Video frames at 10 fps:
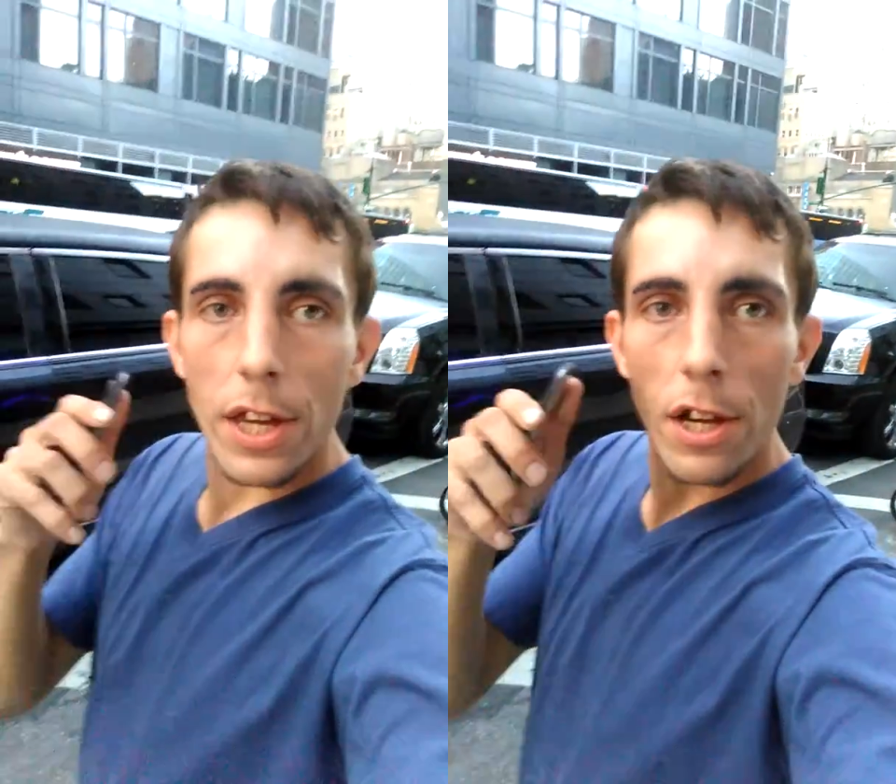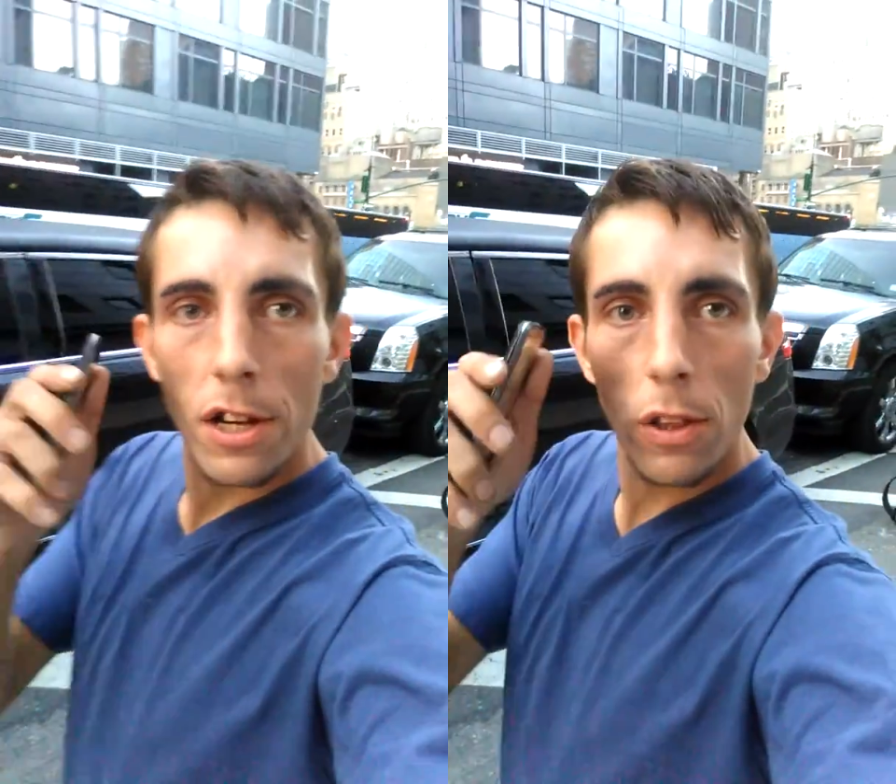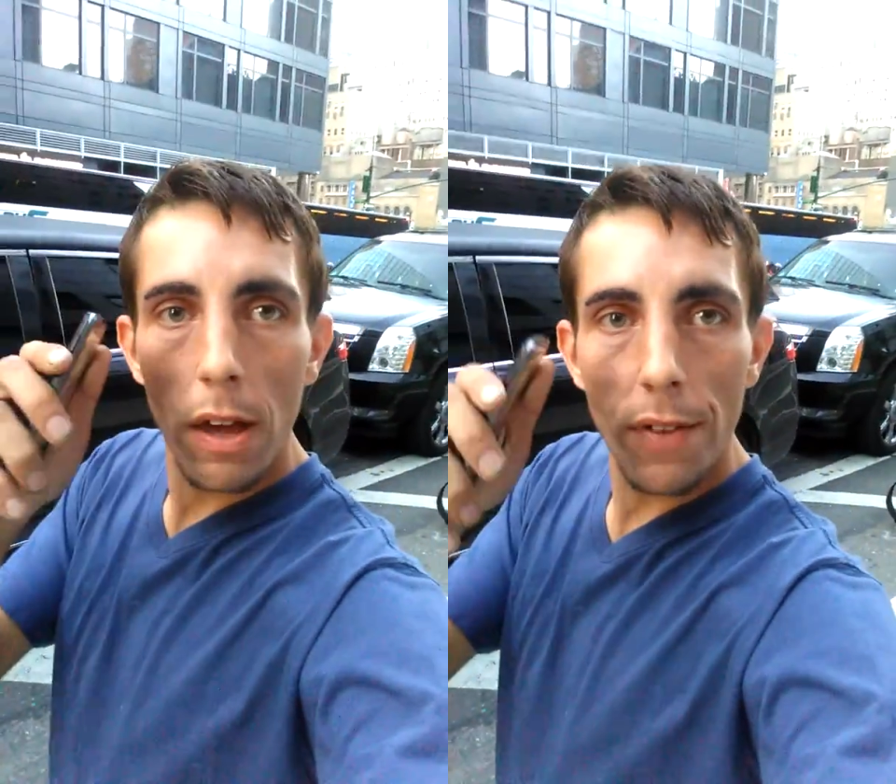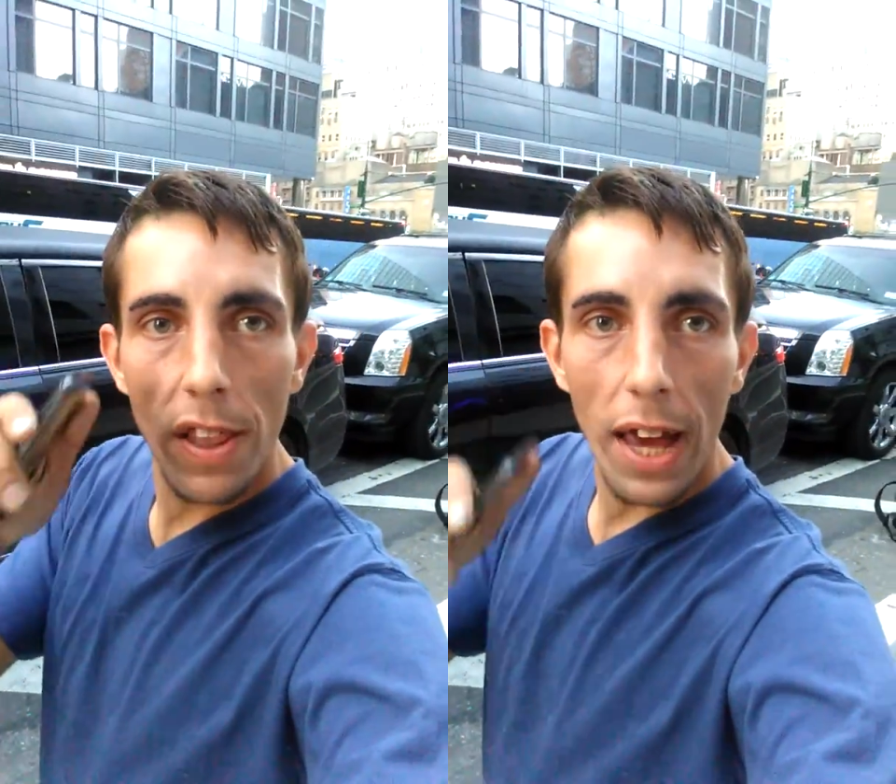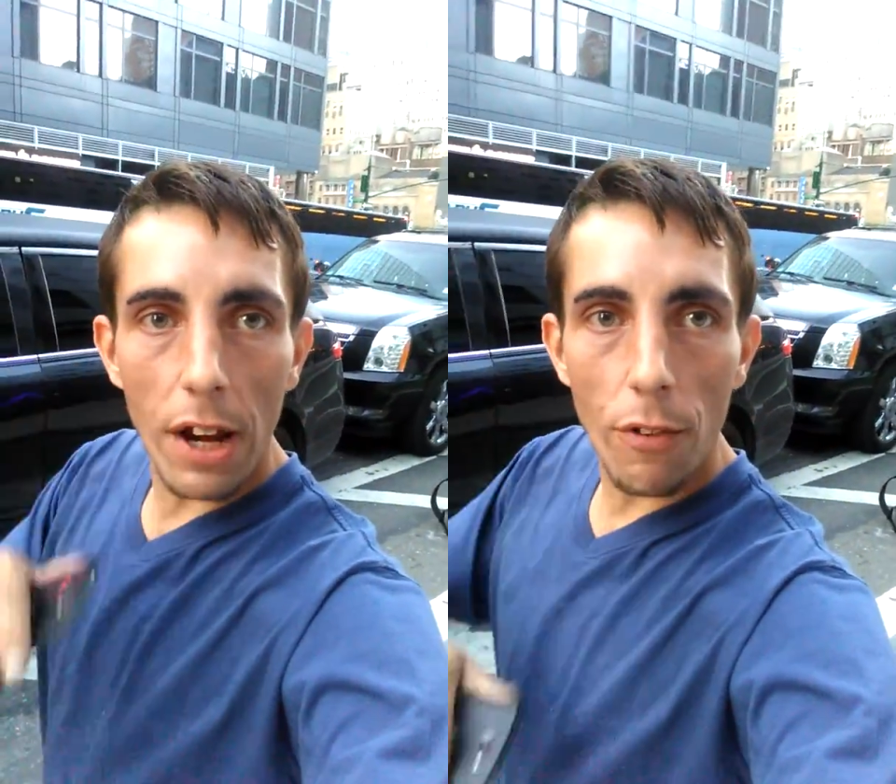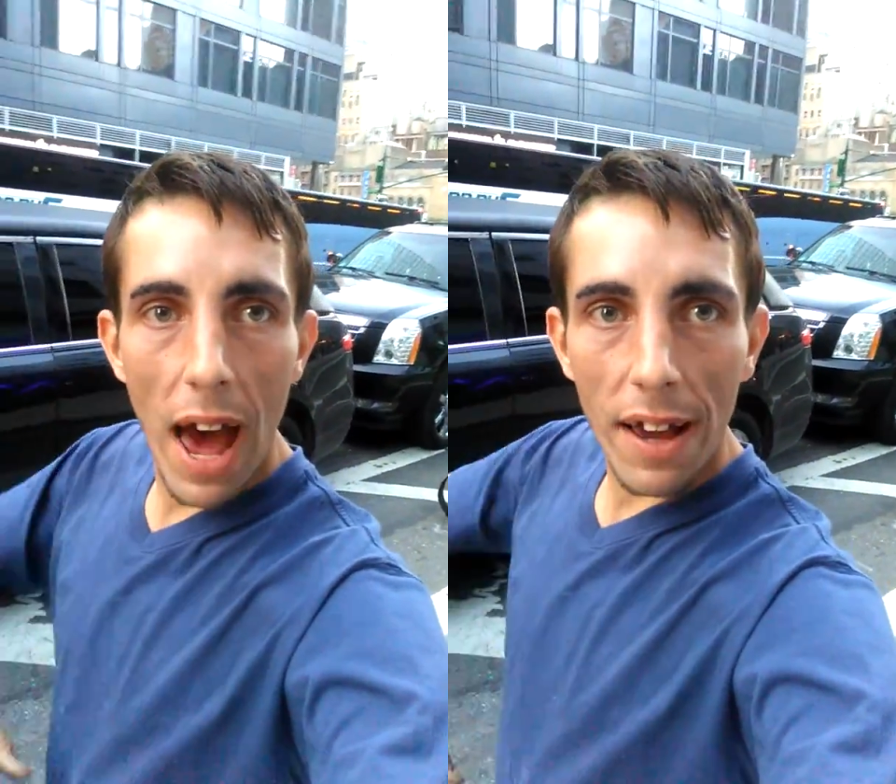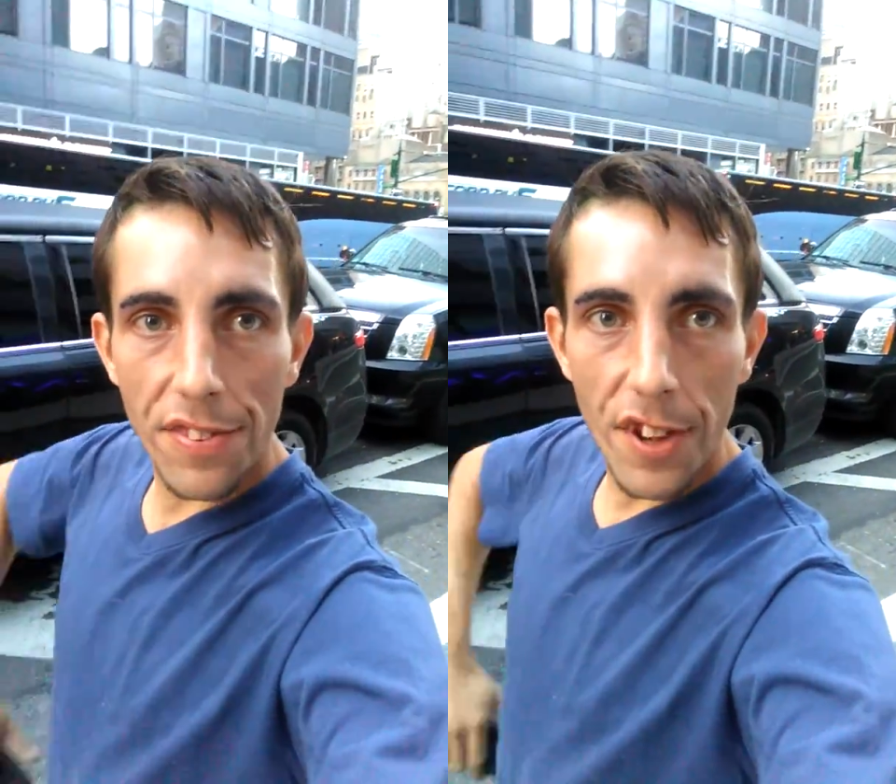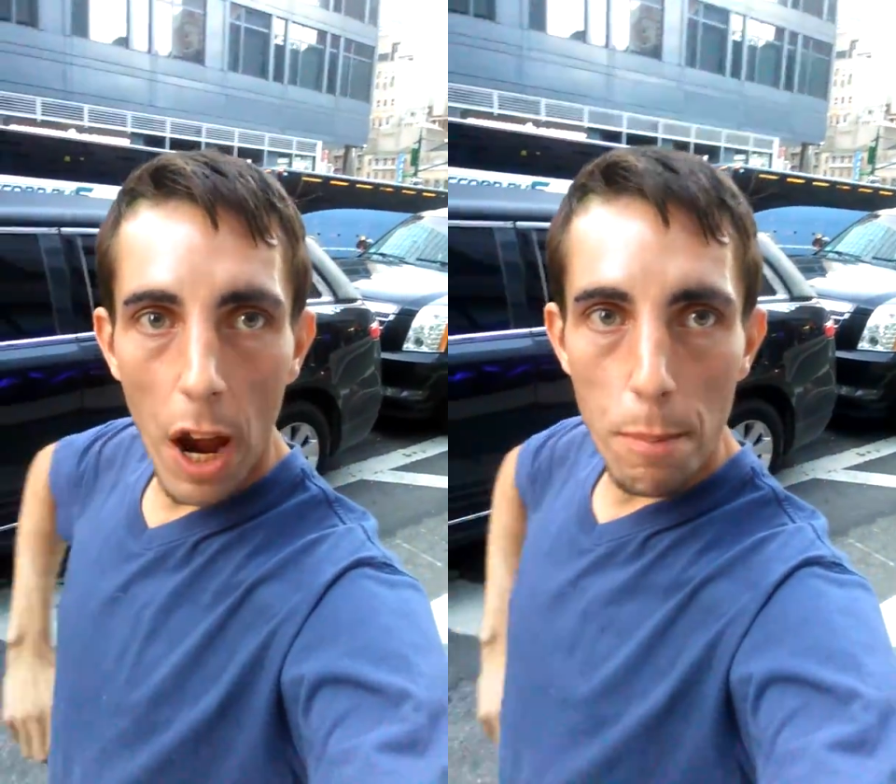You're living like a rock
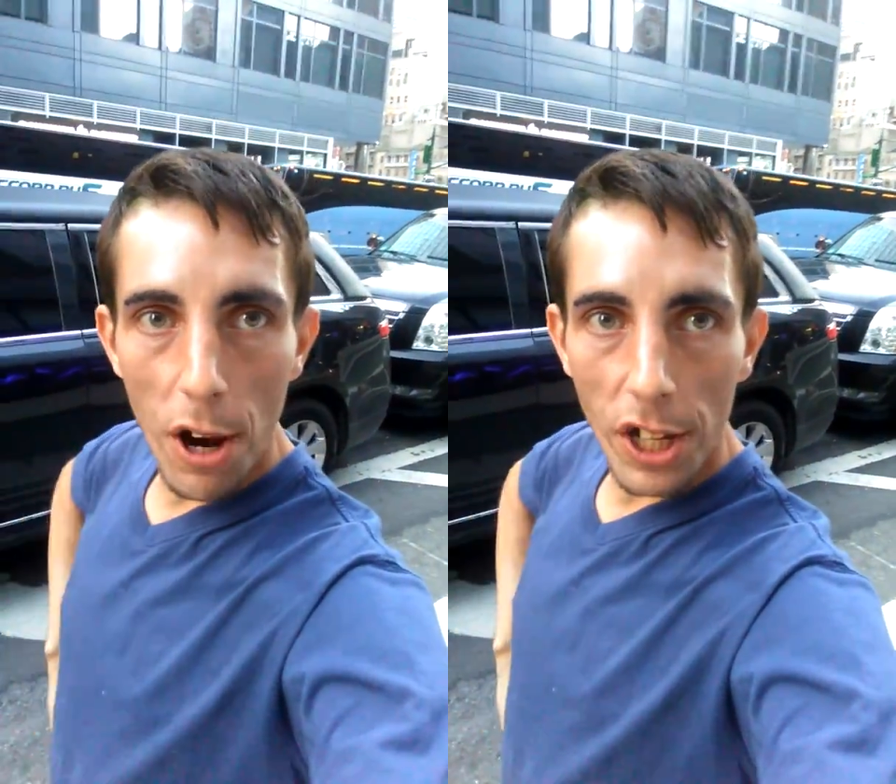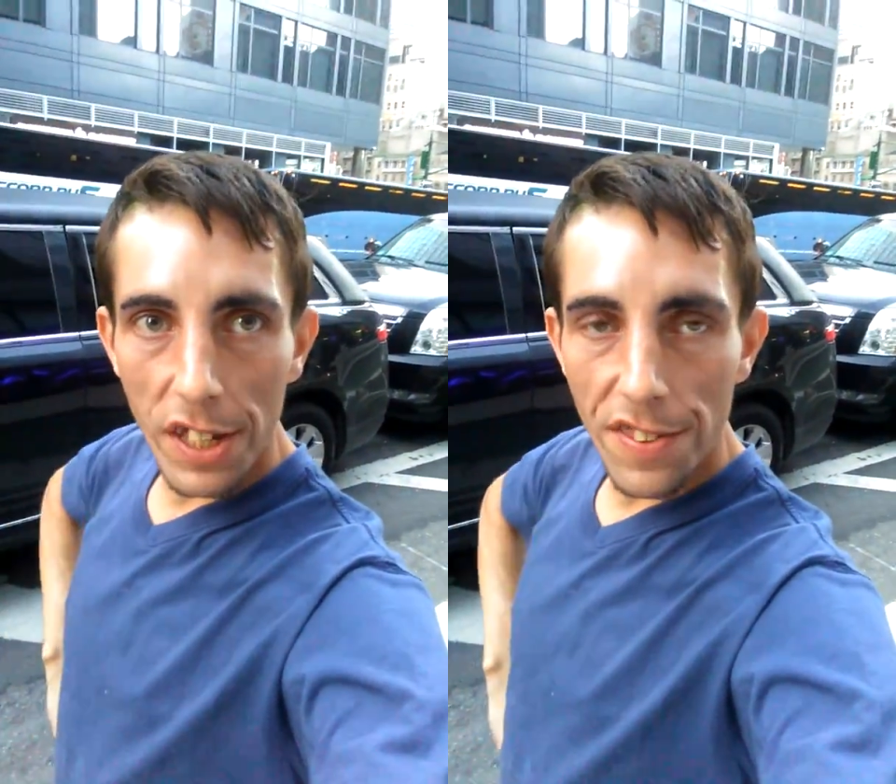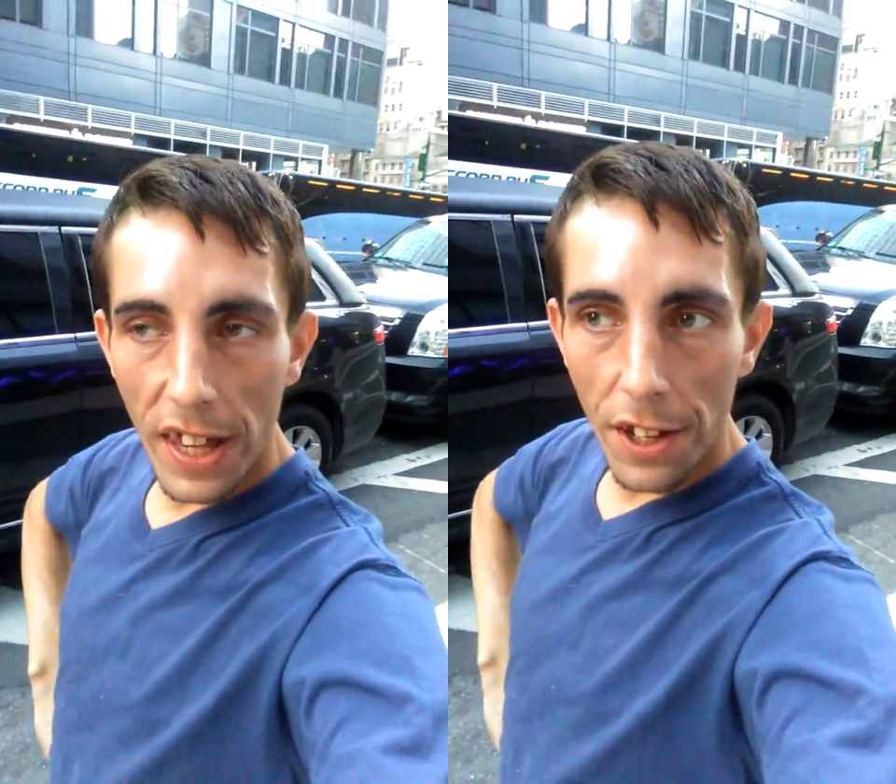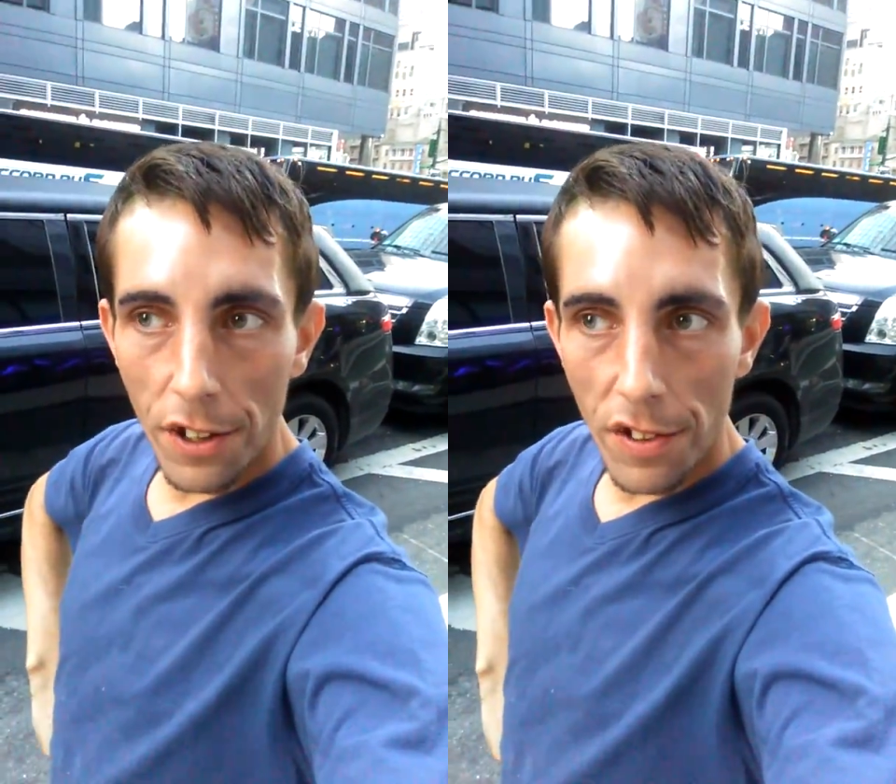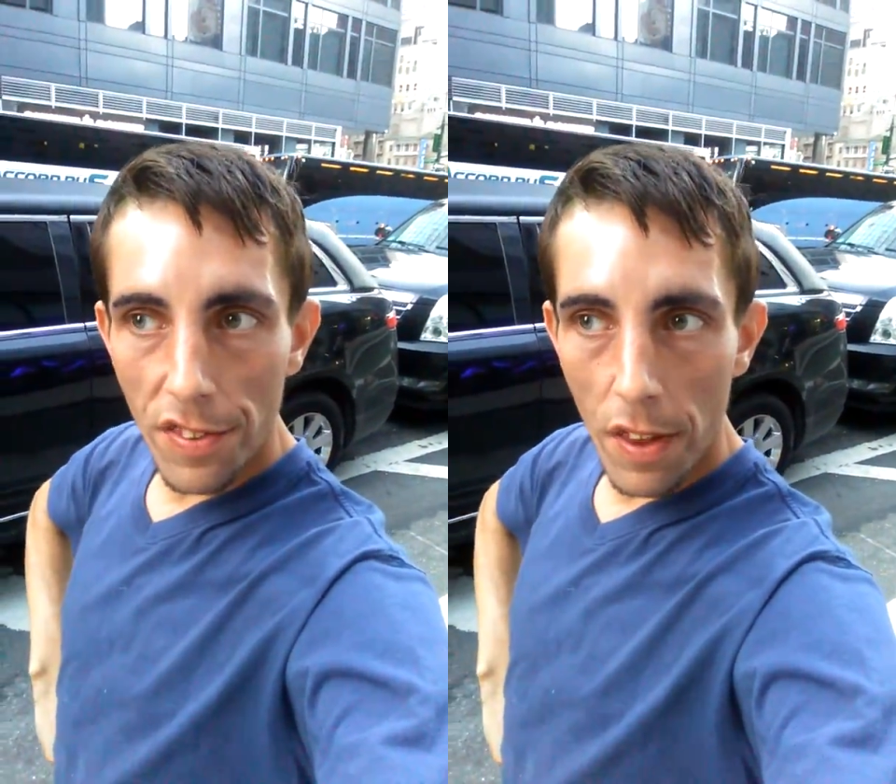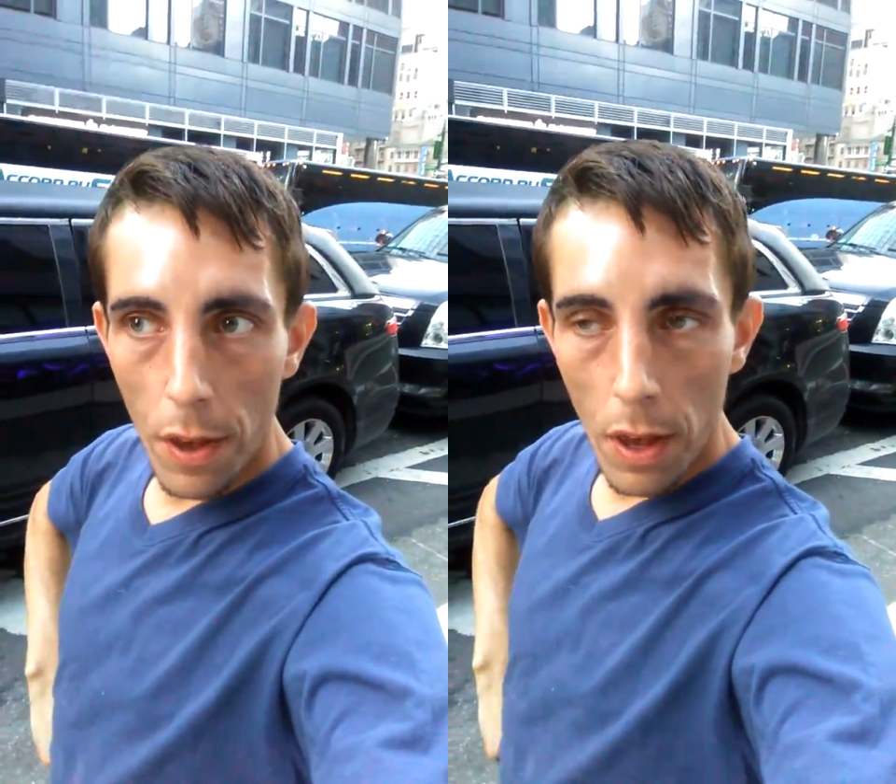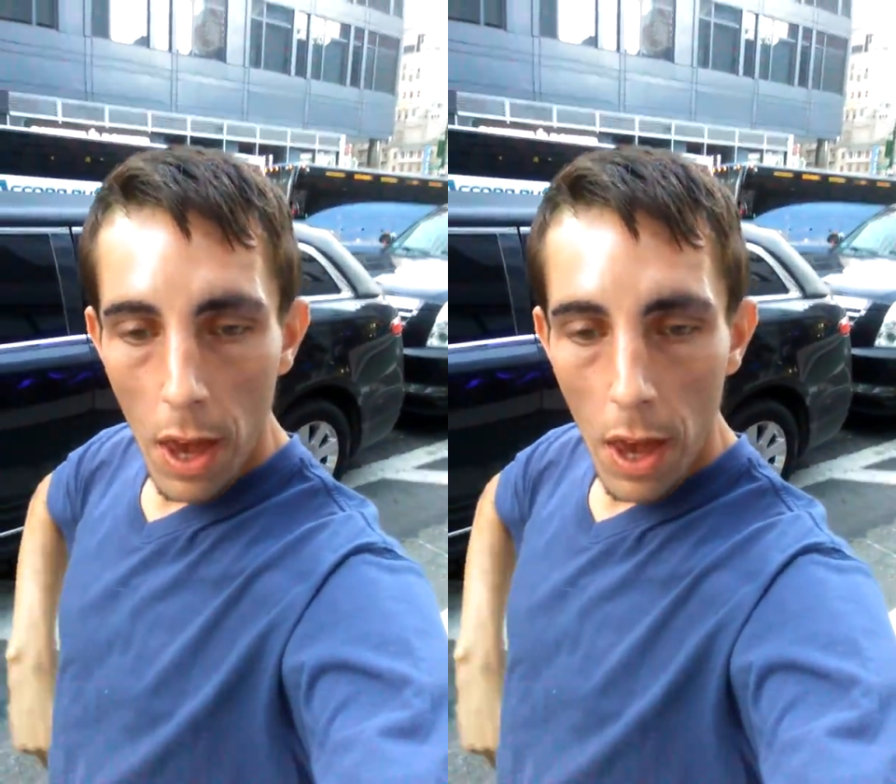star, Bernie Sanders.